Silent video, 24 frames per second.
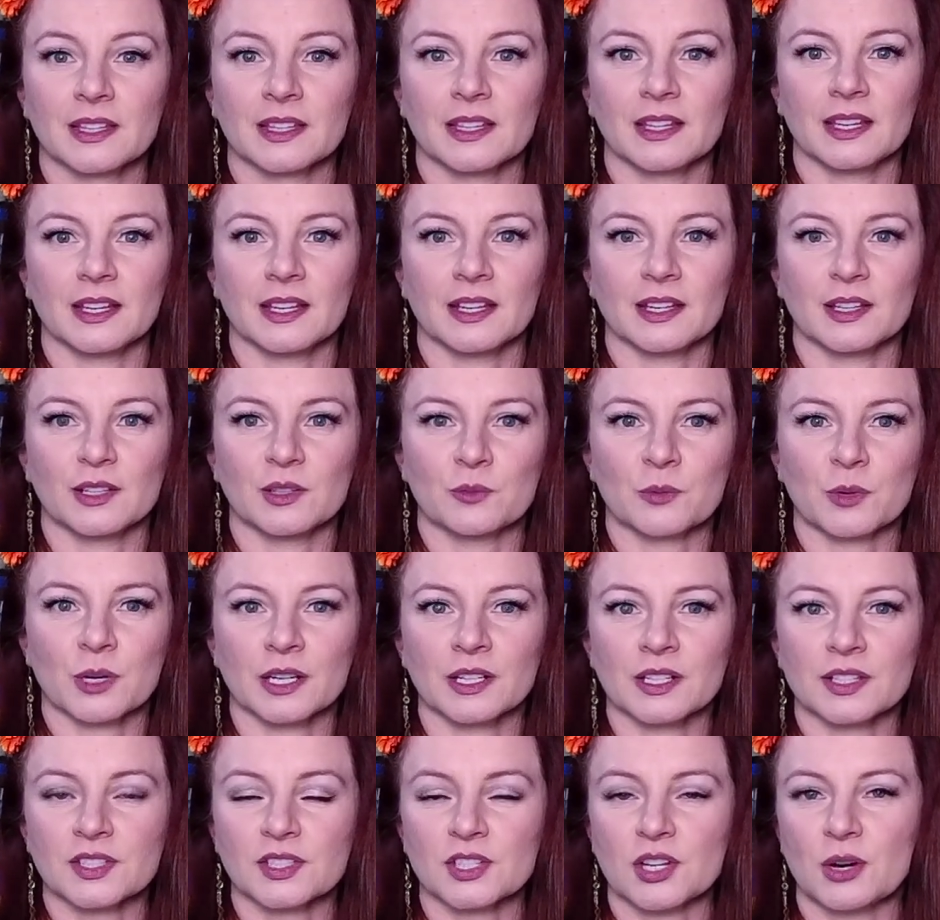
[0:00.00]
And we're going
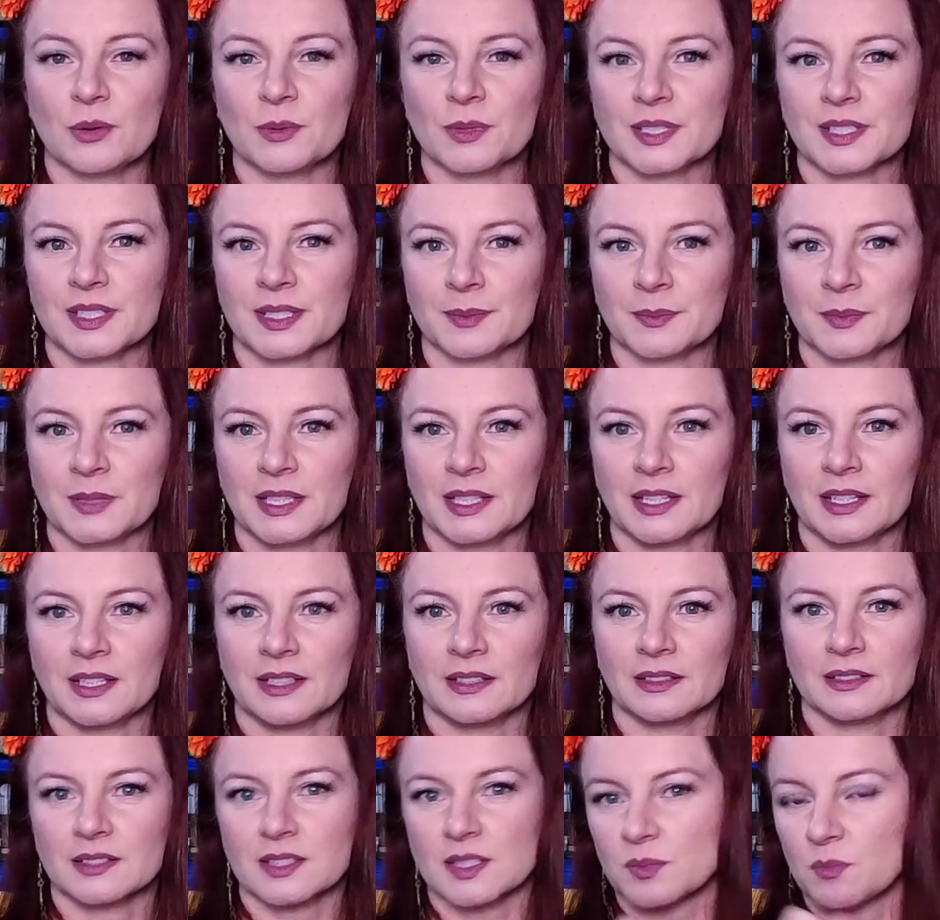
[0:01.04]
to start with something
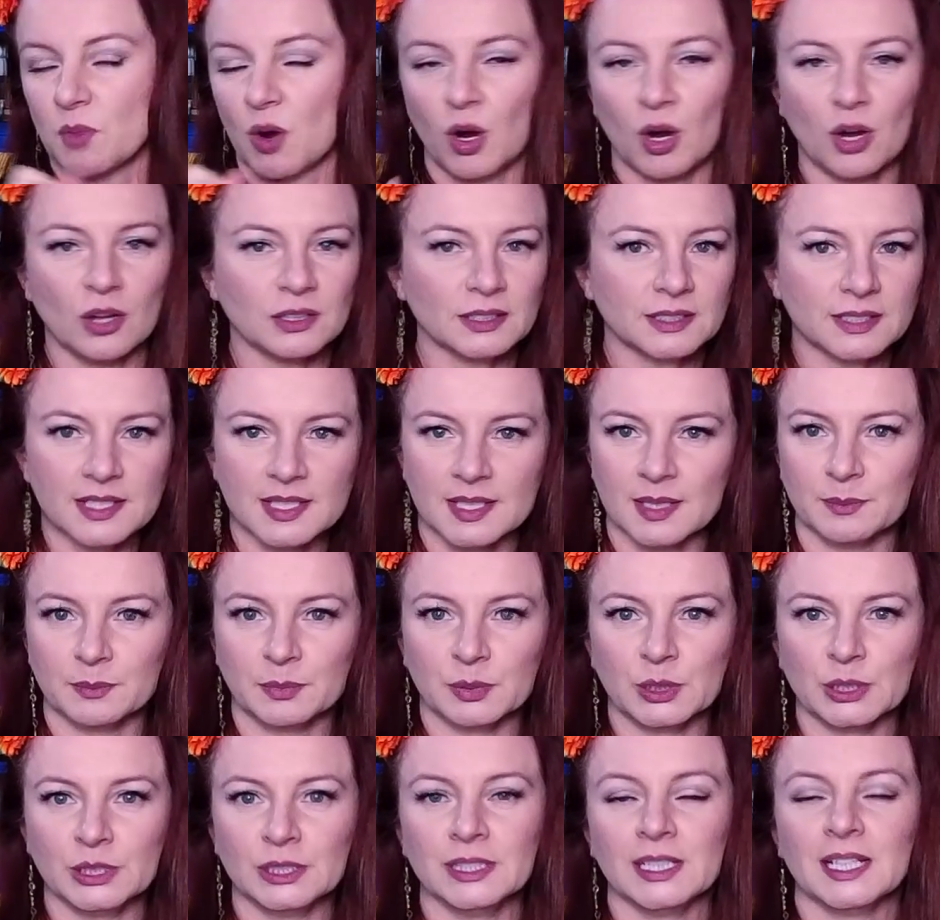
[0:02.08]
small and
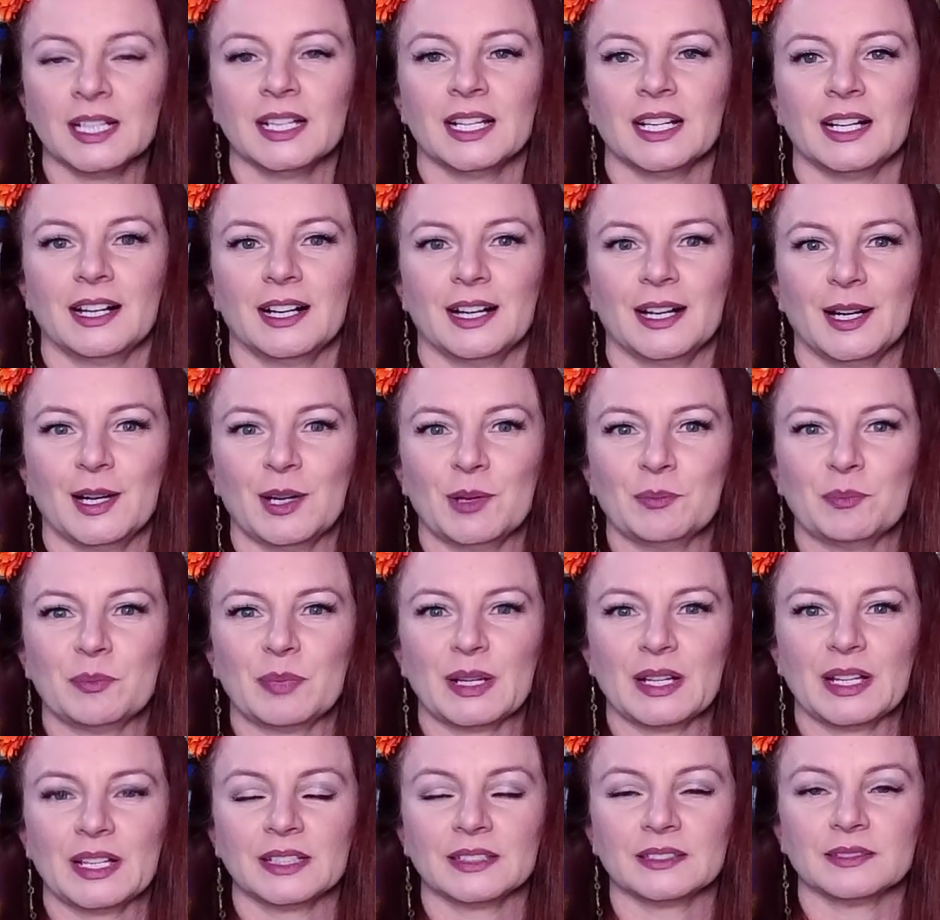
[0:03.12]
simple,
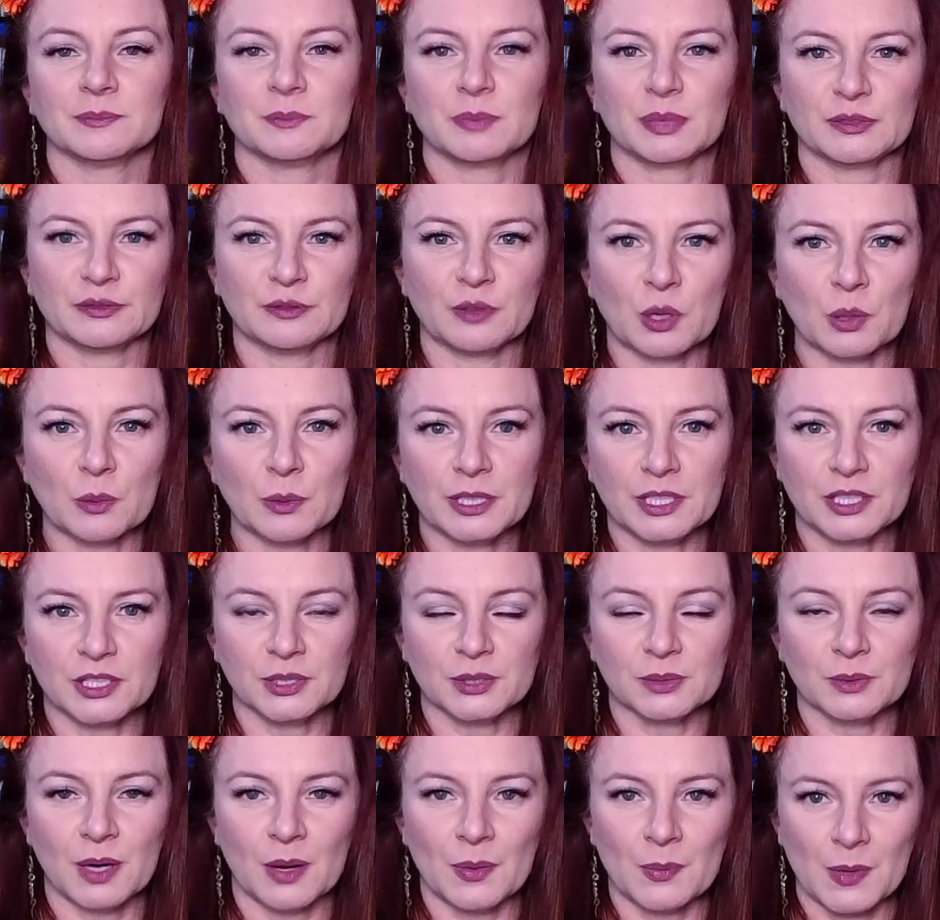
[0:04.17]
but before we
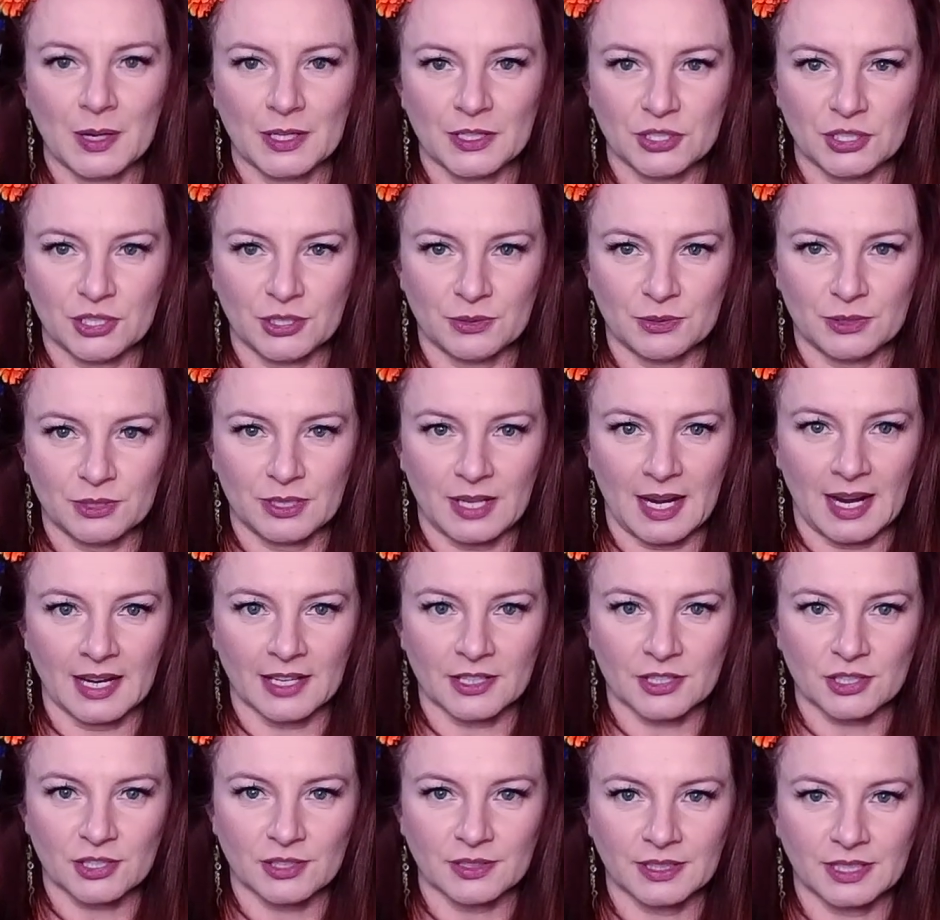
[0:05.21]
do, I want you to
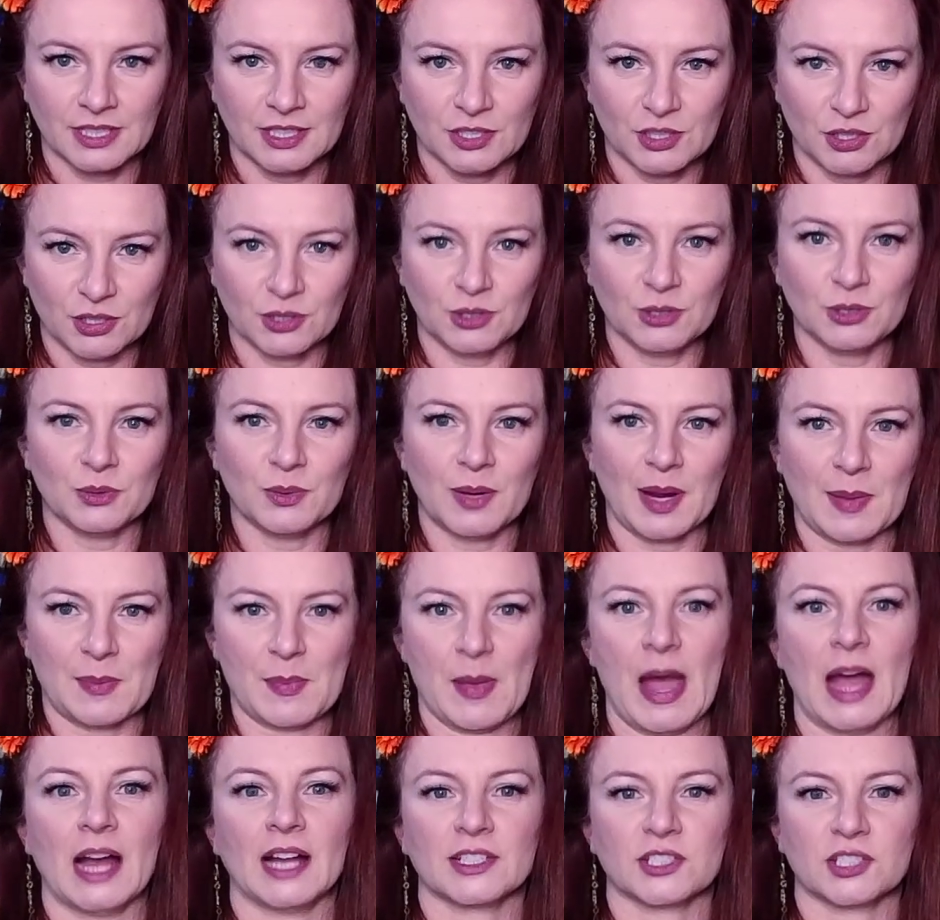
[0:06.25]
actually do a
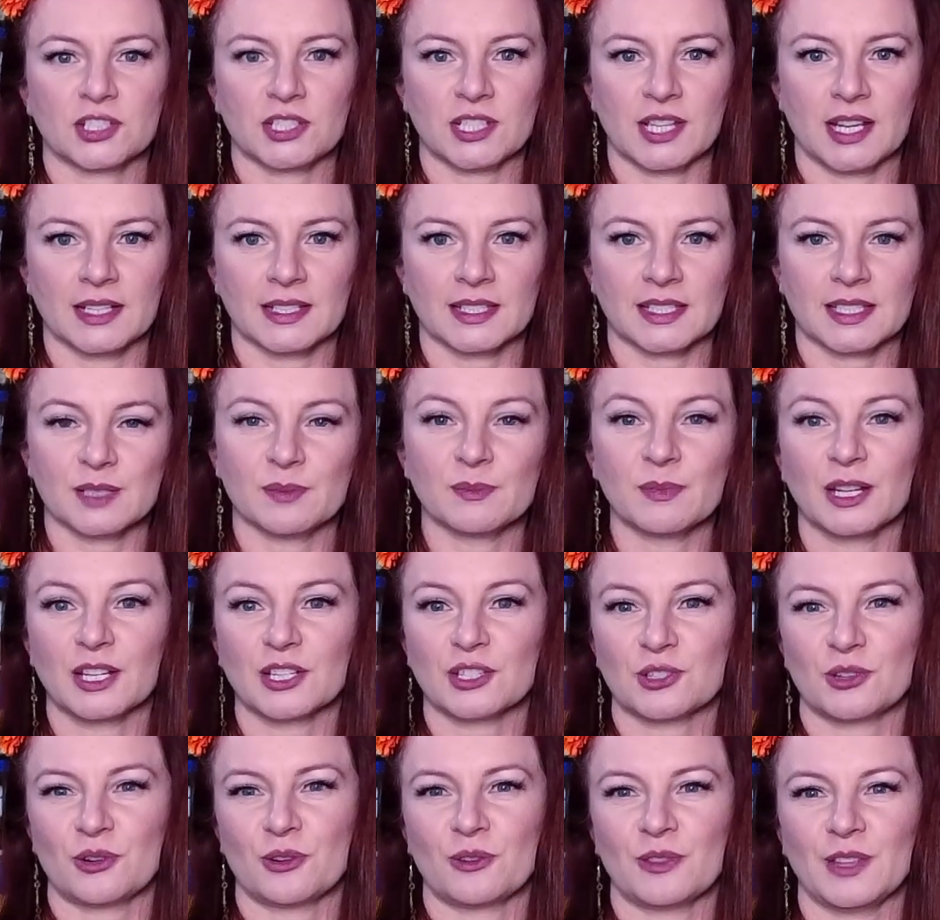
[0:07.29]
patch test to make
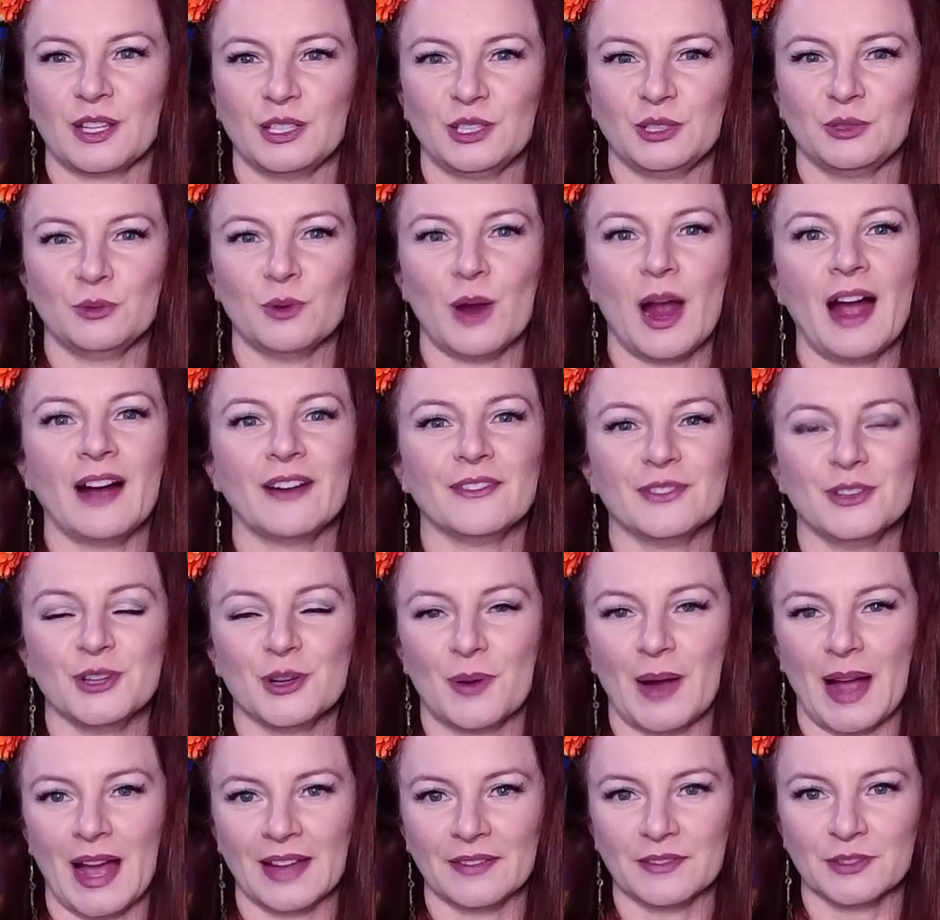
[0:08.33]
sure that you have no
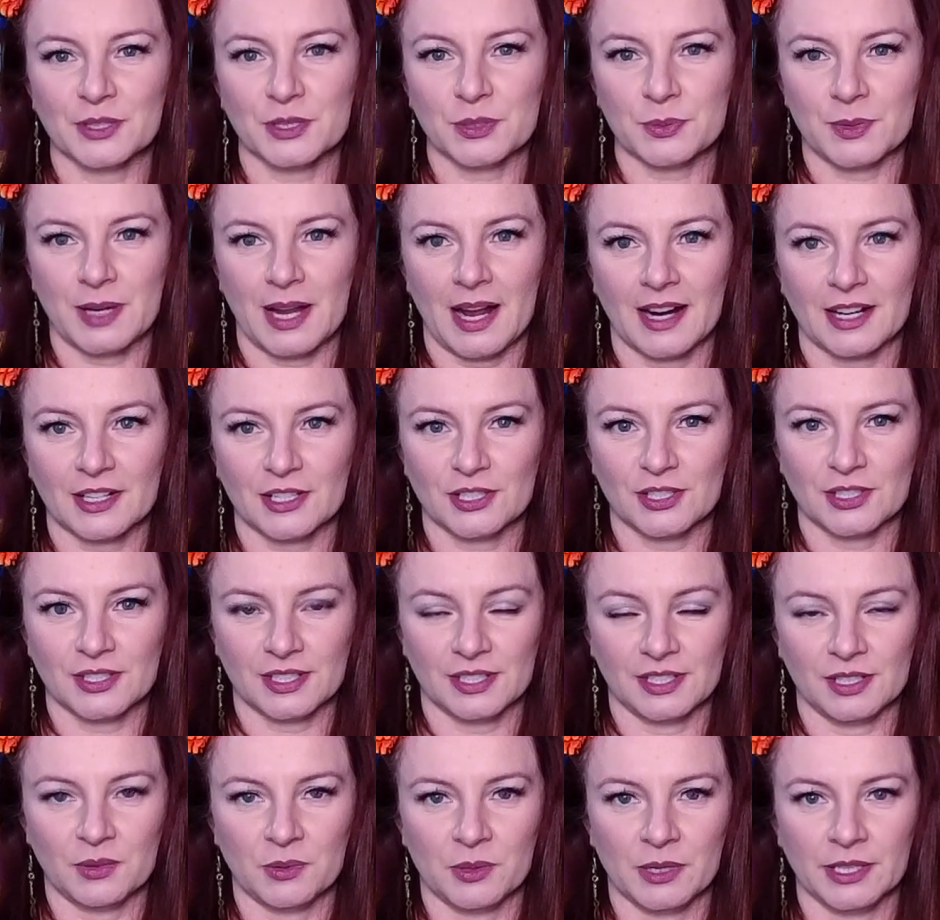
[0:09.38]
adverse reaction to
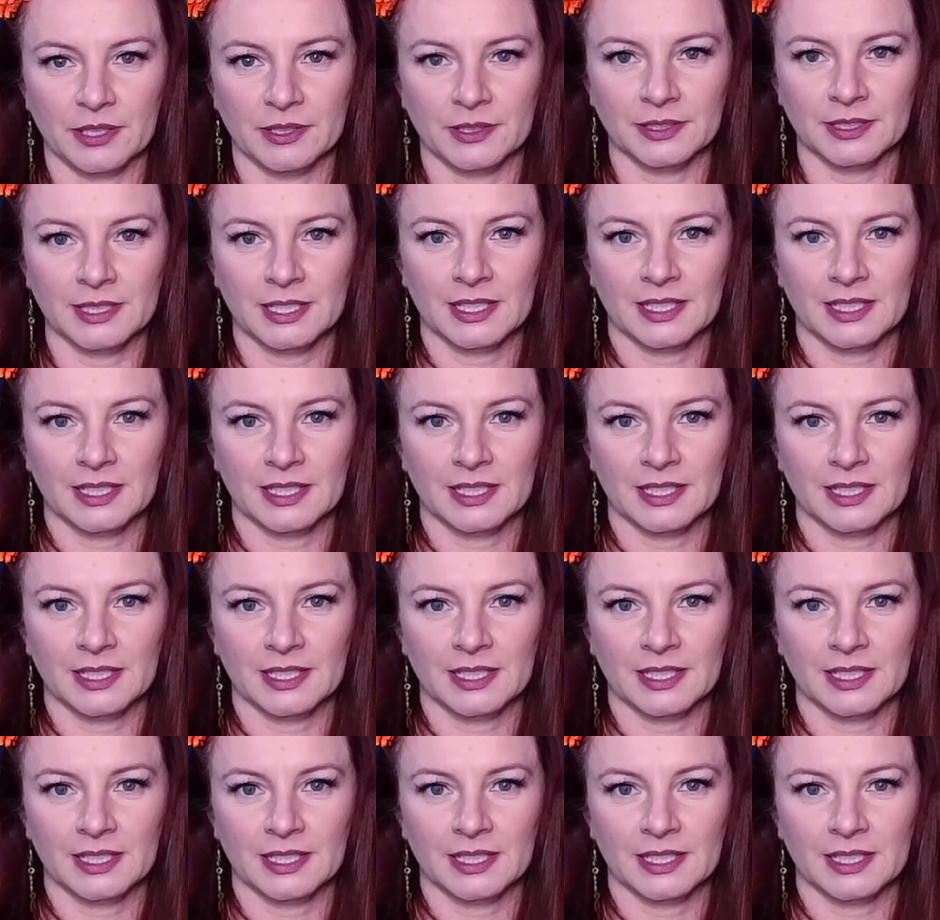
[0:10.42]
the oil.